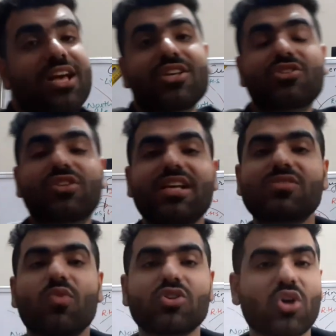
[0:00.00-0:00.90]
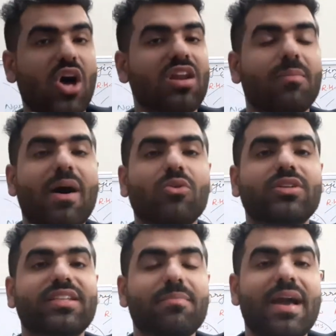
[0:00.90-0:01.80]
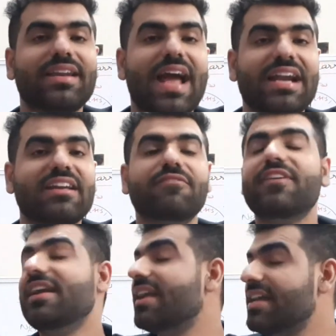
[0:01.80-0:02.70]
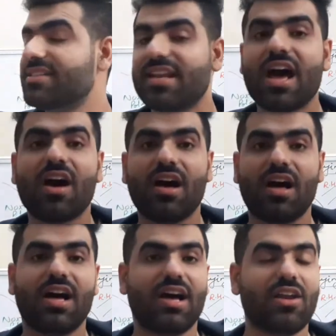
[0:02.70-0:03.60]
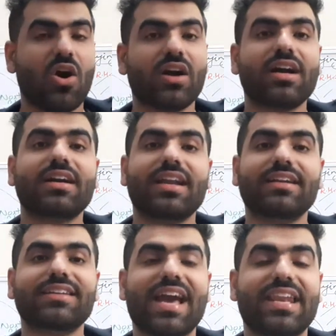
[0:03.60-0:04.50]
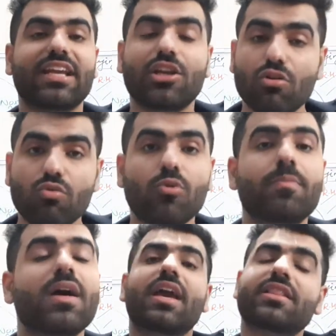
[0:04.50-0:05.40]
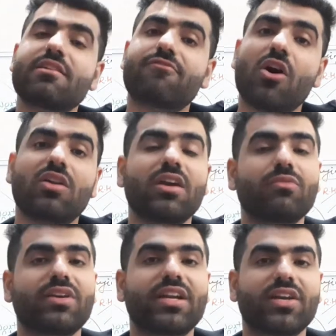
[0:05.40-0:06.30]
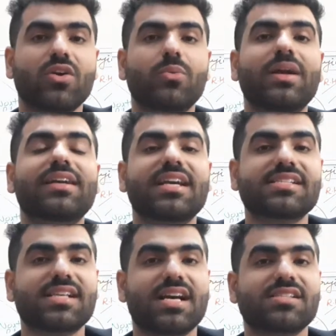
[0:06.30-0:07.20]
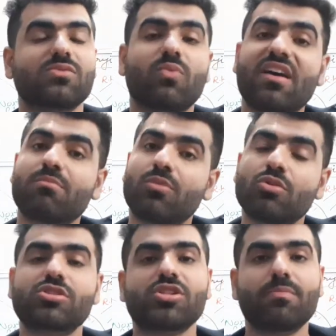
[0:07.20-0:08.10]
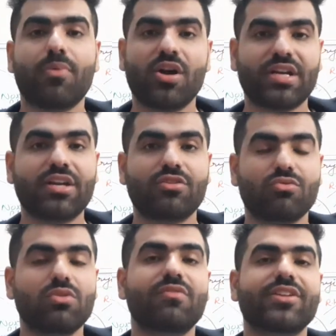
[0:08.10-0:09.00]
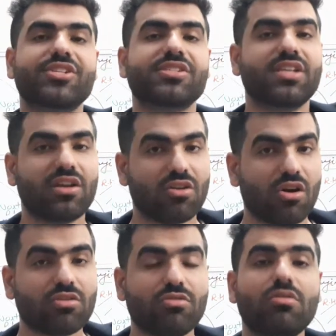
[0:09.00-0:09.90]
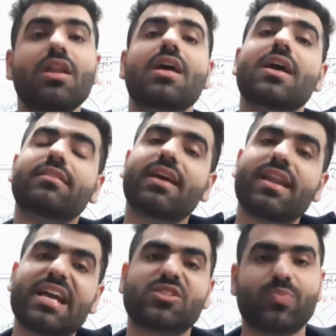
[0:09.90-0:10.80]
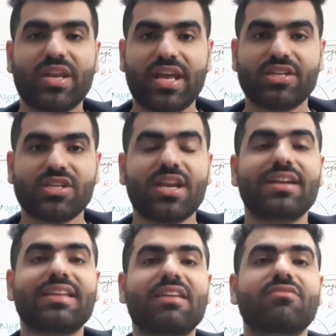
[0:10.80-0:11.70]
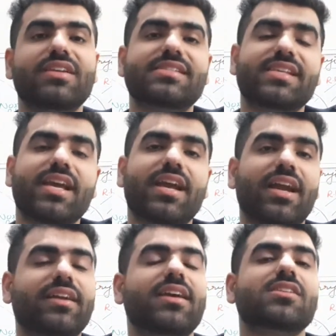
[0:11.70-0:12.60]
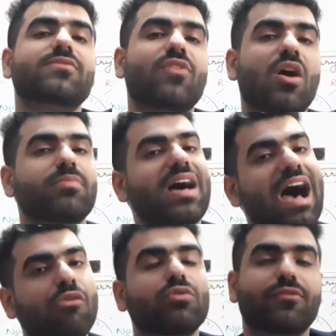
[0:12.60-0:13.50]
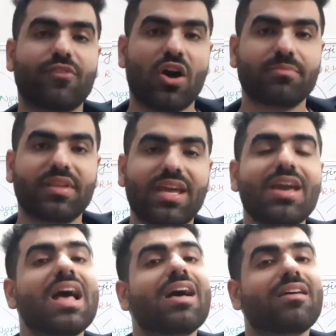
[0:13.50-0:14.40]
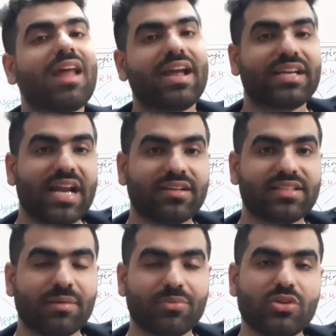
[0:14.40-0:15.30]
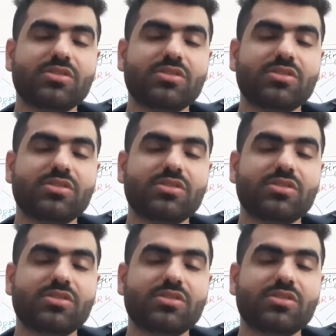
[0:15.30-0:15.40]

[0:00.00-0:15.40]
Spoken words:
So this was all about the magnetic field lines along a current carrying loop. In the following video, we'll discuss one most important rule, which is the clock rule, their explanation, and then we'll see it is formed out from the right hand thumb rule.